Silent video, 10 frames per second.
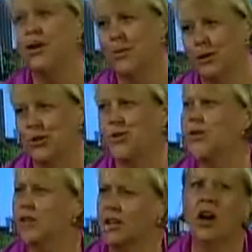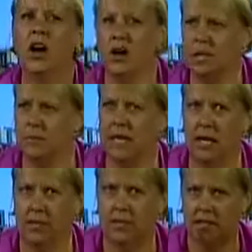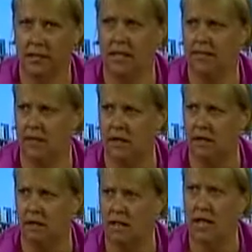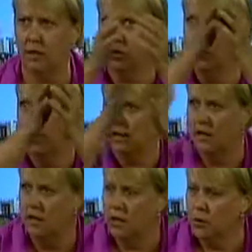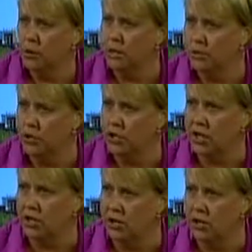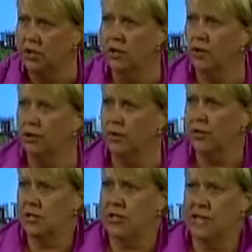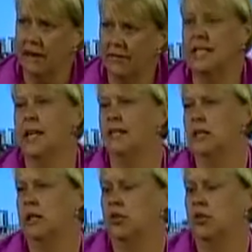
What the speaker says: which students are going to be able to sit in a classroom with a projector versus having to have a teacher.